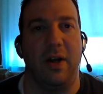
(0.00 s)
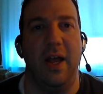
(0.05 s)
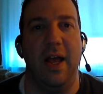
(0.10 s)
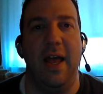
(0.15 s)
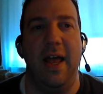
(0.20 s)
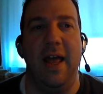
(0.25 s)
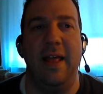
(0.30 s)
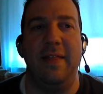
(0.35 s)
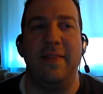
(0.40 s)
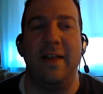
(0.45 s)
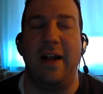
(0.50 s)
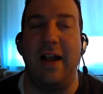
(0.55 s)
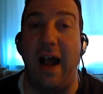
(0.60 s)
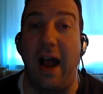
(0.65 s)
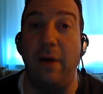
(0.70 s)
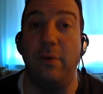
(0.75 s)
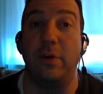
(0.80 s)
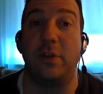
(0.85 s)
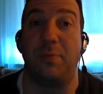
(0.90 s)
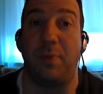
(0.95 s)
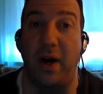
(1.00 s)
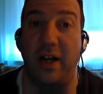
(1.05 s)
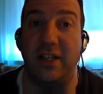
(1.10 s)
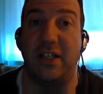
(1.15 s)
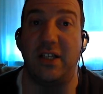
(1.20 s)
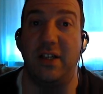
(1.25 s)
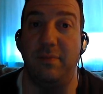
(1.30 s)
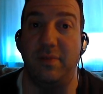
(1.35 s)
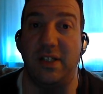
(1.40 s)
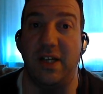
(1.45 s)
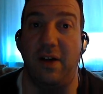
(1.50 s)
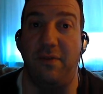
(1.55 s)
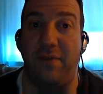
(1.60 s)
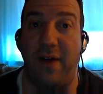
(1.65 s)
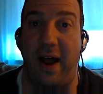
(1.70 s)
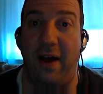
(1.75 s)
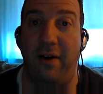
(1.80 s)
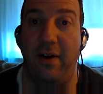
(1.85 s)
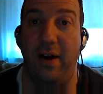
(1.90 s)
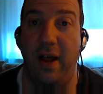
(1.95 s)
look, the guy was pricing
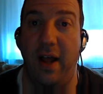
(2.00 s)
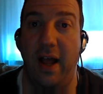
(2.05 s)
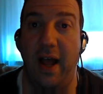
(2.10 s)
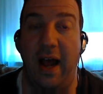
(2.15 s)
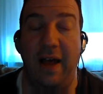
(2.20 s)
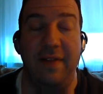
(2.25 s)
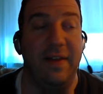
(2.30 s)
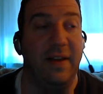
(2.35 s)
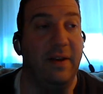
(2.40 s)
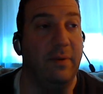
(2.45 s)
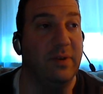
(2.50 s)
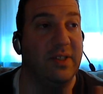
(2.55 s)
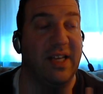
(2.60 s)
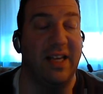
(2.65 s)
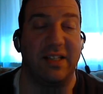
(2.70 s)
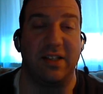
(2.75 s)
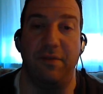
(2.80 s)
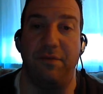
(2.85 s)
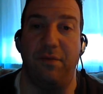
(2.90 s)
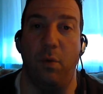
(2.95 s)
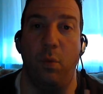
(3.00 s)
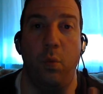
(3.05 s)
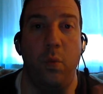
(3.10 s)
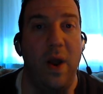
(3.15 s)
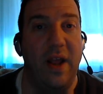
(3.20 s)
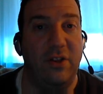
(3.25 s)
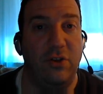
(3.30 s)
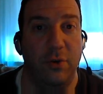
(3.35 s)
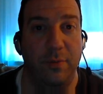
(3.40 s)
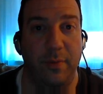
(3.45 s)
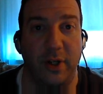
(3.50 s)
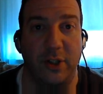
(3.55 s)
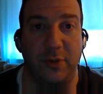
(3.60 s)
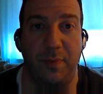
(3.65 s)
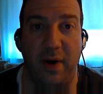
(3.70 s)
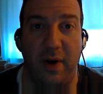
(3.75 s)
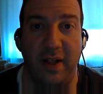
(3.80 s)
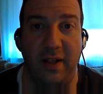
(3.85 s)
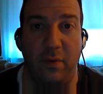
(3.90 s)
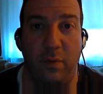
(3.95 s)
himself out. I think he was asking for way too
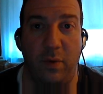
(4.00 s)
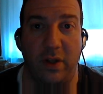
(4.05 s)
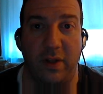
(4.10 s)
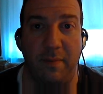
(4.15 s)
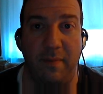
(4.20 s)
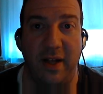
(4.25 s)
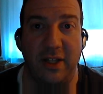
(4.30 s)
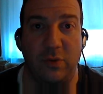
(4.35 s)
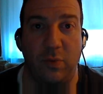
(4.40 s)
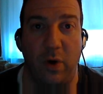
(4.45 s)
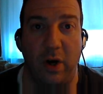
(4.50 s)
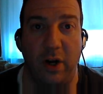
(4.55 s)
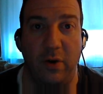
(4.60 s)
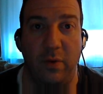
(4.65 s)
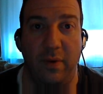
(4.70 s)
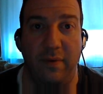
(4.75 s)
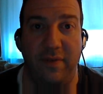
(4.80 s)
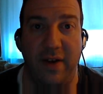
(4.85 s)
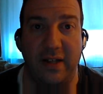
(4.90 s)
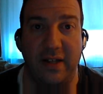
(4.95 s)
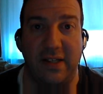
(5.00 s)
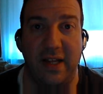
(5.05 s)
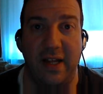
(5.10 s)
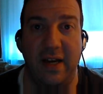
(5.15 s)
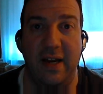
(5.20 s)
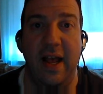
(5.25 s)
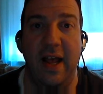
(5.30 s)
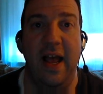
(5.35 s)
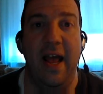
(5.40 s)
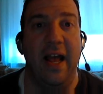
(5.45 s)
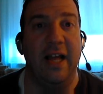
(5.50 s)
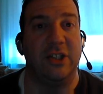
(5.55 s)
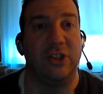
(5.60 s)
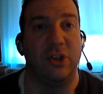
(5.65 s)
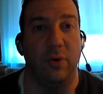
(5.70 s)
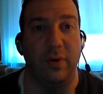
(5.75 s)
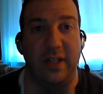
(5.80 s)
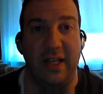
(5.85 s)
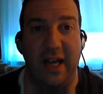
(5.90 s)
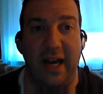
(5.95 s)
much money than what the Mets wanted to invest in. And
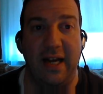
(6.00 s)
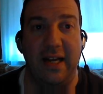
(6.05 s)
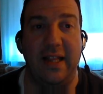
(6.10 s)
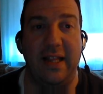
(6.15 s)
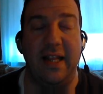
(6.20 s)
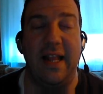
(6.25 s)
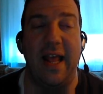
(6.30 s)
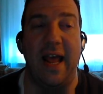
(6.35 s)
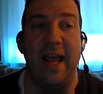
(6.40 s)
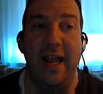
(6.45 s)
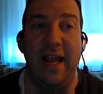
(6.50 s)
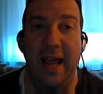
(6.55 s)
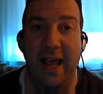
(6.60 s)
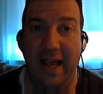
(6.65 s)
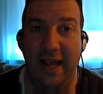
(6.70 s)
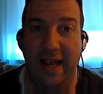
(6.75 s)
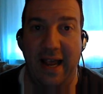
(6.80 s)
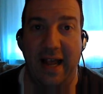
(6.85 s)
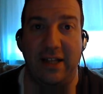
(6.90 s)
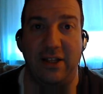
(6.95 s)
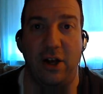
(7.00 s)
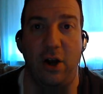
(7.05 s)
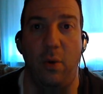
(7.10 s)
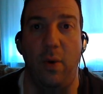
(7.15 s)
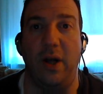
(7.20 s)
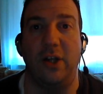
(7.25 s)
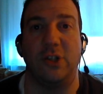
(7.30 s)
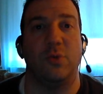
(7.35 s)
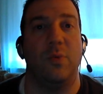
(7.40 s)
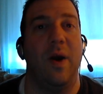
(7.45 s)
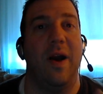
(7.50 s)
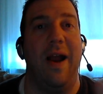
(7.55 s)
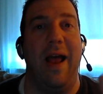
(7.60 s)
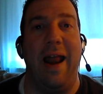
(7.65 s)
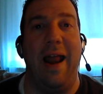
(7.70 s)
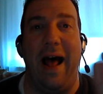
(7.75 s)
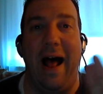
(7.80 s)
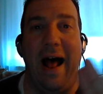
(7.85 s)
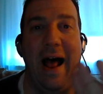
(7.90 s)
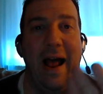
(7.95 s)
so at the end of the day, he had to go elsewhere.
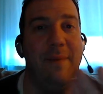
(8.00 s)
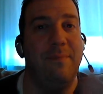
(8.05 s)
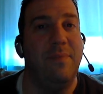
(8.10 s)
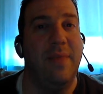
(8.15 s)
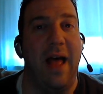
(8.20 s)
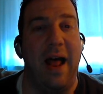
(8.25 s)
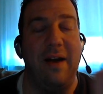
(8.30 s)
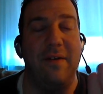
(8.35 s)
And I